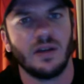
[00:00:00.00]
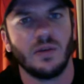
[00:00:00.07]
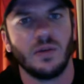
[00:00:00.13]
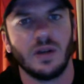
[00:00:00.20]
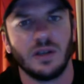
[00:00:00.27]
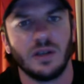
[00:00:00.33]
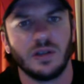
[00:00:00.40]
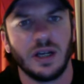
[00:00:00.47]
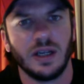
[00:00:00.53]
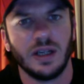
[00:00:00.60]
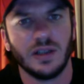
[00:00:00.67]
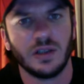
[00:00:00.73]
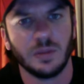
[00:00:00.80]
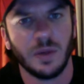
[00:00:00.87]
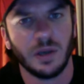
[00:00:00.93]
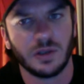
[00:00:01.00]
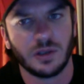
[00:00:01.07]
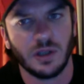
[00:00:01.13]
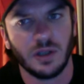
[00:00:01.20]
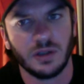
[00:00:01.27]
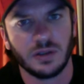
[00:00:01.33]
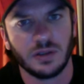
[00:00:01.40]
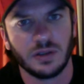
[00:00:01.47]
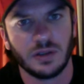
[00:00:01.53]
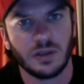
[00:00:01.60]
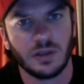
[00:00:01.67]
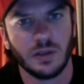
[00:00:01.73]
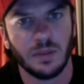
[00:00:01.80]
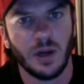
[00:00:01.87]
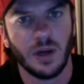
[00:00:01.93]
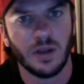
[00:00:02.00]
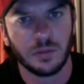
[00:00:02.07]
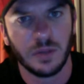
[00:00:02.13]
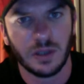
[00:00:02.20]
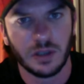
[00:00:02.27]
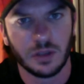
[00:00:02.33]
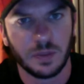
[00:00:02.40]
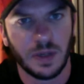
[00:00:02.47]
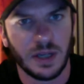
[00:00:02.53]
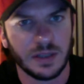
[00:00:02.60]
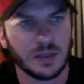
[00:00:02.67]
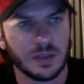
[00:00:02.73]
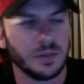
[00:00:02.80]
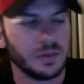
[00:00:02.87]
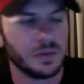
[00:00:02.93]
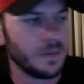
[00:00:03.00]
to want to try to get Jamal Charles the ball as much as possible.